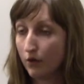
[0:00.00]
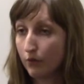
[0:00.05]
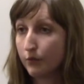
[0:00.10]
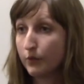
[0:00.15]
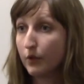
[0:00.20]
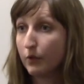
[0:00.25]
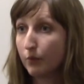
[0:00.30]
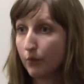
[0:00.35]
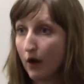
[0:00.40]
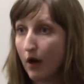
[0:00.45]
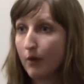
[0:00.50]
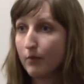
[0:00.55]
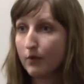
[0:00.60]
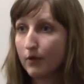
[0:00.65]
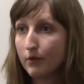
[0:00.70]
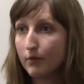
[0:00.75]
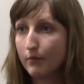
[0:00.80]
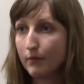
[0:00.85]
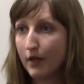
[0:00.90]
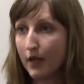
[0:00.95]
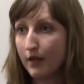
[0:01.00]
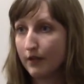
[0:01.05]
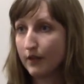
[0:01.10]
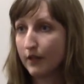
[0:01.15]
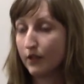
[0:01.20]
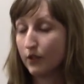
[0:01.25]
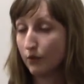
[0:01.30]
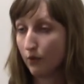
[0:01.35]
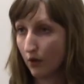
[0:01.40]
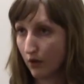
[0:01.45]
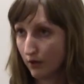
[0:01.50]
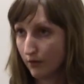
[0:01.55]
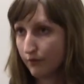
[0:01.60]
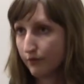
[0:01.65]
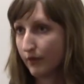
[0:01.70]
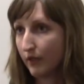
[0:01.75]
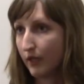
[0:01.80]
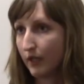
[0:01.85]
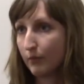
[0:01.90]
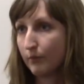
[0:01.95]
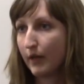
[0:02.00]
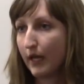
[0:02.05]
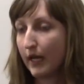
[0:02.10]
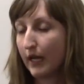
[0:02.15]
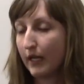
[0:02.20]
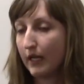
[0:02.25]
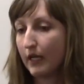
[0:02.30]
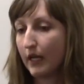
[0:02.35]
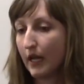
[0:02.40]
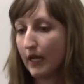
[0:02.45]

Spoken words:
real problem and that you are feeling pain,